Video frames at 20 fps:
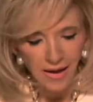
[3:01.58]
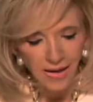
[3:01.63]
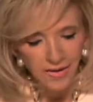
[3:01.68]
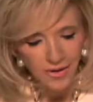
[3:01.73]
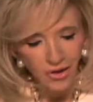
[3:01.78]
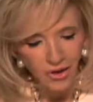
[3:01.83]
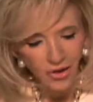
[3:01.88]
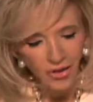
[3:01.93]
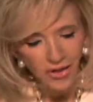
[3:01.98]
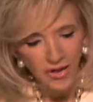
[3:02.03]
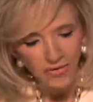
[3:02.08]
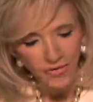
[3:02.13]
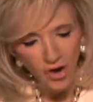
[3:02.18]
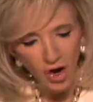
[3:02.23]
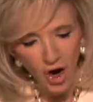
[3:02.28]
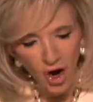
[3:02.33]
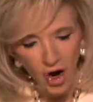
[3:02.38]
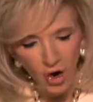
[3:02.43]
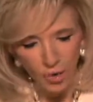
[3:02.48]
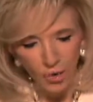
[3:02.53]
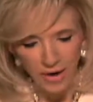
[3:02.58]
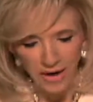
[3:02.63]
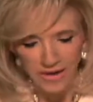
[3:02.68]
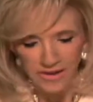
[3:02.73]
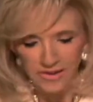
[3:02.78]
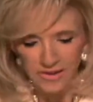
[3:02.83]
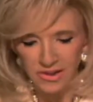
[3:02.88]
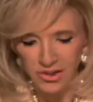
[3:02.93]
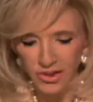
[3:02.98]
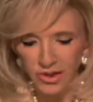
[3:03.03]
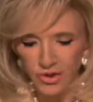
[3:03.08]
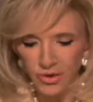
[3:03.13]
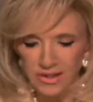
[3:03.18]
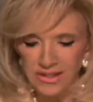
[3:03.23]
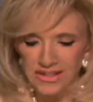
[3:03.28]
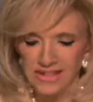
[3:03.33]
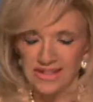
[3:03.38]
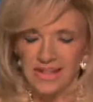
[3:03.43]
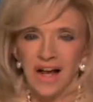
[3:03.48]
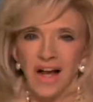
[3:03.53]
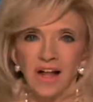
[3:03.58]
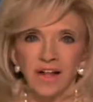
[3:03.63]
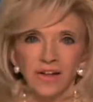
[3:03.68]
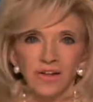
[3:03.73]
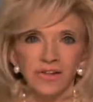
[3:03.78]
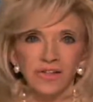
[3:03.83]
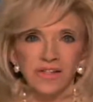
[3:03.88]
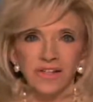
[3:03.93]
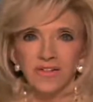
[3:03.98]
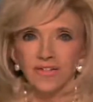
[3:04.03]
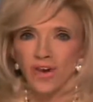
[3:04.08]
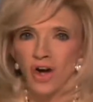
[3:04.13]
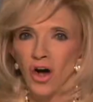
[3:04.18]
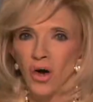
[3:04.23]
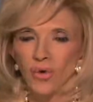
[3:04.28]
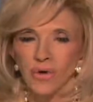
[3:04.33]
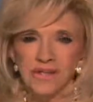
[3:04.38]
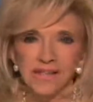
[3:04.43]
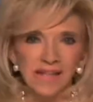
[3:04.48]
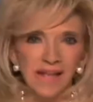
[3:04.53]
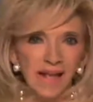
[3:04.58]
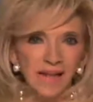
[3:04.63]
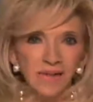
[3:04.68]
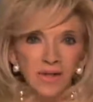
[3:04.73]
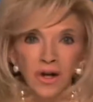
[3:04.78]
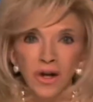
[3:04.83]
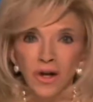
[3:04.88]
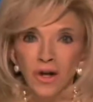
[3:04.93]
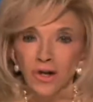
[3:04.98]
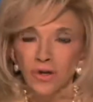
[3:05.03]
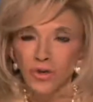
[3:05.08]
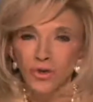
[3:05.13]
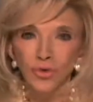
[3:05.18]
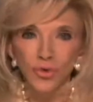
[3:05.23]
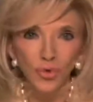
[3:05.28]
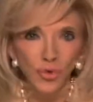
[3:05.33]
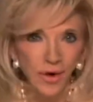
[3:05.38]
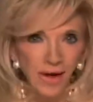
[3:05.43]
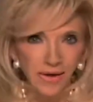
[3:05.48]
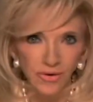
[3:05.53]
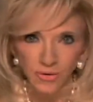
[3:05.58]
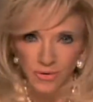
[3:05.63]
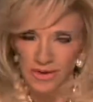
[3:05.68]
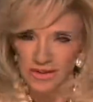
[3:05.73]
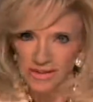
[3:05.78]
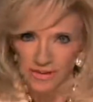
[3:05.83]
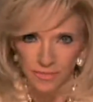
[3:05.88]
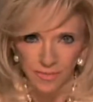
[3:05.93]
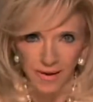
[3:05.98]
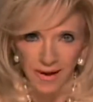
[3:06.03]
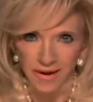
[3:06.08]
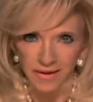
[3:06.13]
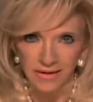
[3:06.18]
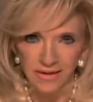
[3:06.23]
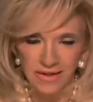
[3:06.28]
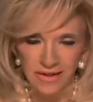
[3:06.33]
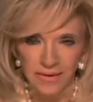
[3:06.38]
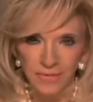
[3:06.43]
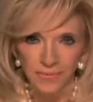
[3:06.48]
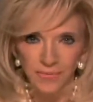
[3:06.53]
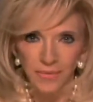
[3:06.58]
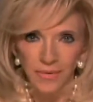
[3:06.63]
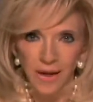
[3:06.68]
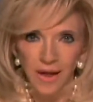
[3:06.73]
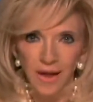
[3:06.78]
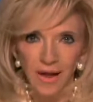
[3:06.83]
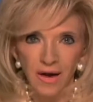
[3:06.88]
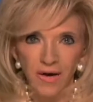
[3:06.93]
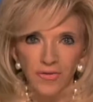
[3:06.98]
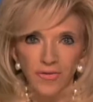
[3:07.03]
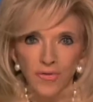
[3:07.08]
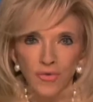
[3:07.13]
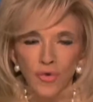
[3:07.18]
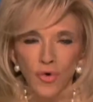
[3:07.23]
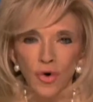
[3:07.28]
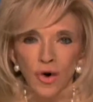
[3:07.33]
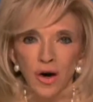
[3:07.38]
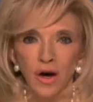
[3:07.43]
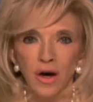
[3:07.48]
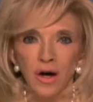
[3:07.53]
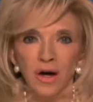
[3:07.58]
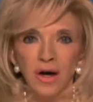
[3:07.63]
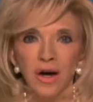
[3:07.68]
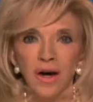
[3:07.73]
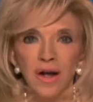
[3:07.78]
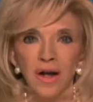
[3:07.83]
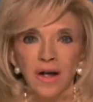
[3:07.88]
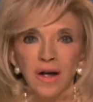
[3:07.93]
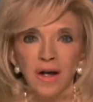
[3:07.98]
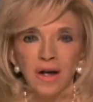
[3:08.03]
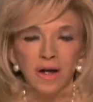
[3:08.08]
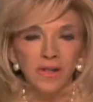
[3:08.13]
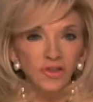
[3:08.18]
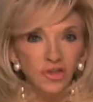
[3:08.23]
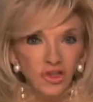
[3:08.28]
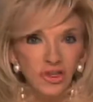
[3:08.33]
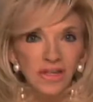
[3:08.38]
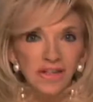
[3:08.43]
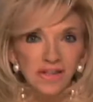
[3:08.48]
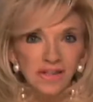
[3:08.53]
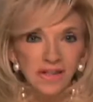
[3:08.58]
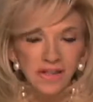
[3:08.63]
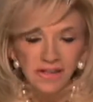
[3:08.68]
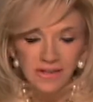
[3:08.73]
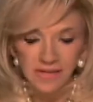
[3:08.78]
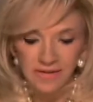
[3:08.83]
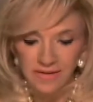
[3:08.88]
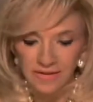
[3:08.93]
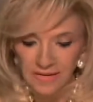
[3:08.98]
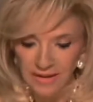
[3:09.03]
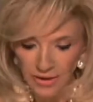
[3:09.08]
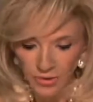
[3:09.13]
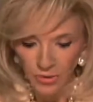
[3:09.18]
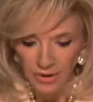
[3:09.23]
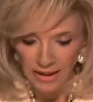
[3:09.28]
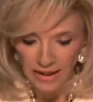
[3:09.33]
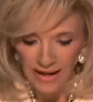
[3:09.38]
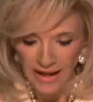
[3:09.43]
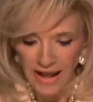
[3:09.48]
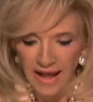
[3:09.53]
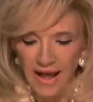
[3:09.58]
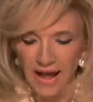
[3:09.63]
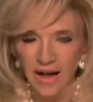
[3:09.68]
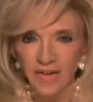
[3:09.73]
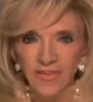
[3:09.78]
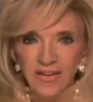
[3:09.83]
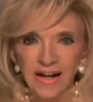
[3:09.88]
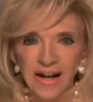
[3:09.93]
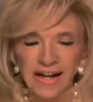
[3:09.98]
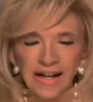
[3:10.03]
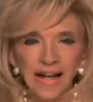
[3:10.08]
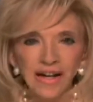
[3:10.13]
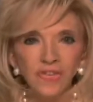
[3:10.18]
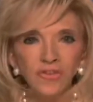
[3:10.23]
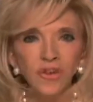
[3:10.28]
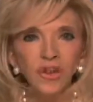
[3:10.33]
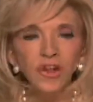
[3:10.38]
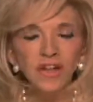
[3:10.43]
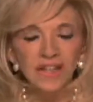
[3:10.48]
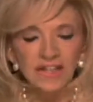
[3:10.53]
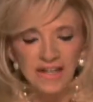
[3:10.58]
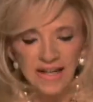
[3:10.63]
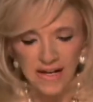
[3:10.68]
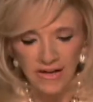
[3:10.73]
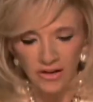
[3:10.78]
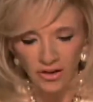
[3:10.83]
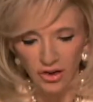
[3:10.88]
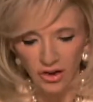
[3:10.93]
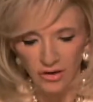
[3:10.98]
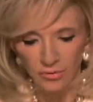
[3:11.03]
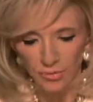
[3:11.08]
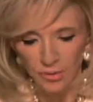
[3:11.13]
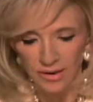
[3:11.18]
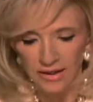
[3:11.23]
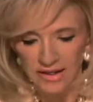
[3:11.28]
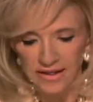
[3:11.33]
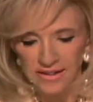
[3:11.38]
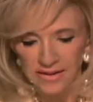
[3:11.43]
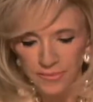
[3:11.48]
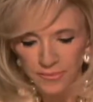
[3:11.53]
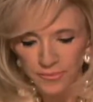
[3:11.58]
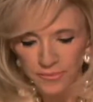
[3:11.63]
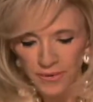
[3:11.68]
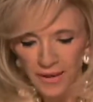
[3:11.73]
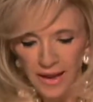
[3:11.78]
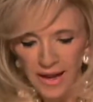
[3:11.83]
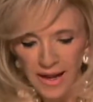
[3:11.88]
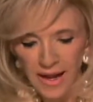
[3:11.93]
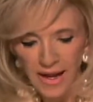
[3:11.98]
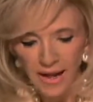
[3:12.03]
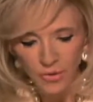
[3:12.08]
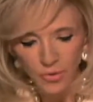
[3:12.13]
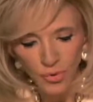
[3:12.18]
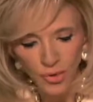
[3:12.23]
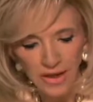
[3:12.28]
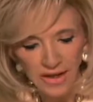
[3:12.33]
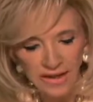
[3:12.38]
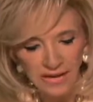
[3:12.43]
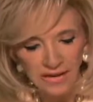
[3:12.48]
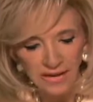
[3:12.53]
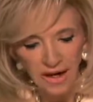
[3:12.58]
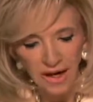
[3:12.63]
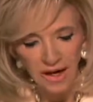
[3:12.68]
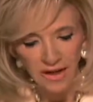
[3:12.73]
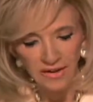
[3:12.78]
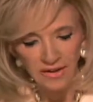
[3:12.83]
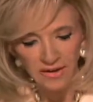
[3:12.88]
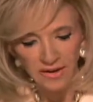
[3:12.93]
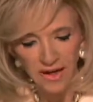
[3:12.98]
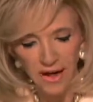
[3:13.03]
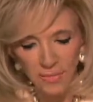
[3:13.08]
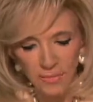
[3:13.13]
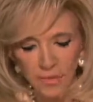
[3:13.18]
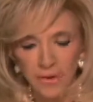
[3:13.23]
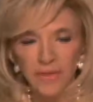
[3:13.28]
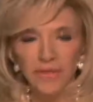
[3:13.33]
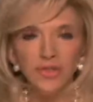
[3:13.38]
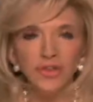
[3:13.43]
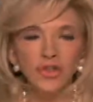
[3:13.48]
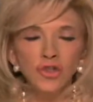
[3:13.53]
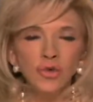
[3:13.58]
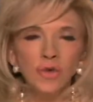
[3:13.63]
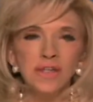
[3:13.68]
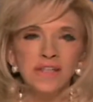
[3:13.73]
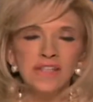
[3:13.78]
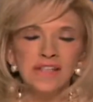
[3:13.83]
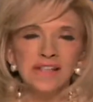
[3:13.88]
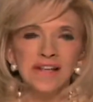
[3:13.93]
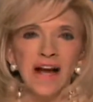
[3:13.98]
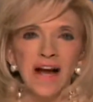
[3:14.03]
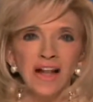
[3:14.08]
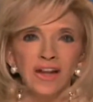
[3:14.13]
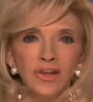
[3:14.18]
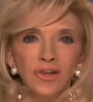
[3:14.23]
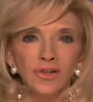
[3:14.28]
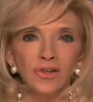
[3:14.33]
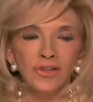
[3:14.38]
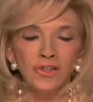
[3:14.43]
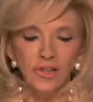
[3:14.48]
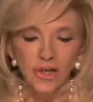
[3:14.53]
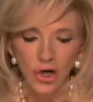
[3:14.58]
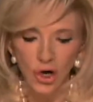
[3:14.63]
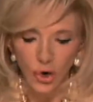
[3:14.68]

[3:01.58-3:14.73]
You know, the Jewish scholars have always had great respect for Jesus. They really have, and I'd like for you to take a look, please, and read a couple of the Jewish scholars